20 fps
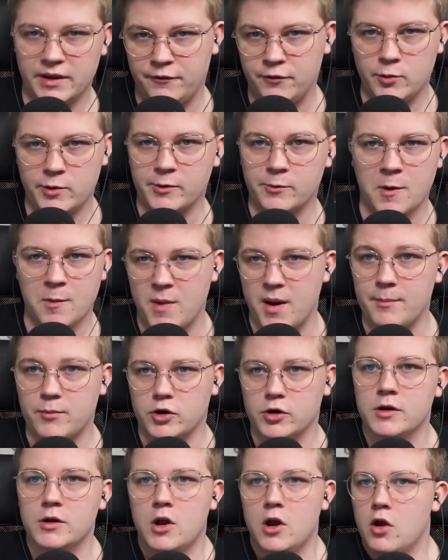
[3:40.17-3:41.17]
we
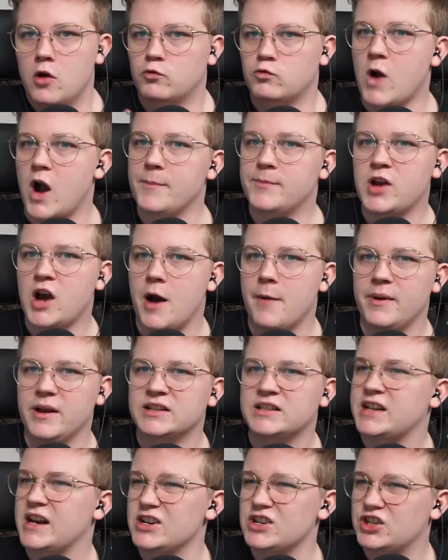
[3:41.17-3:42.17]
remember, Robtop
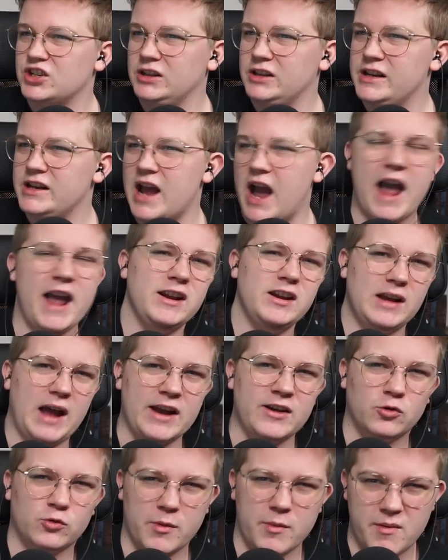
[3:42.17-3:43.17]
essentially,
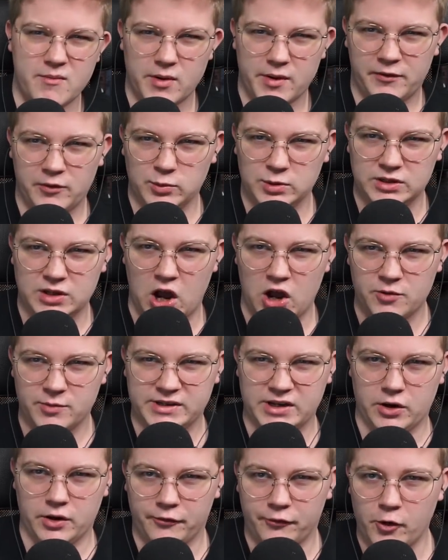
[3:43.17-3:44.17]
I don't remember if it was
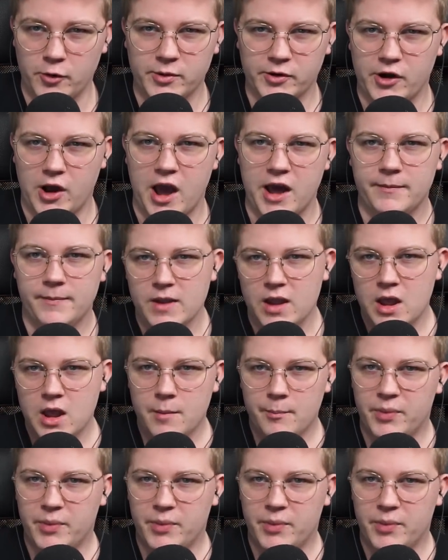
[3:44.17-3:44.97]
100% confirmed or not,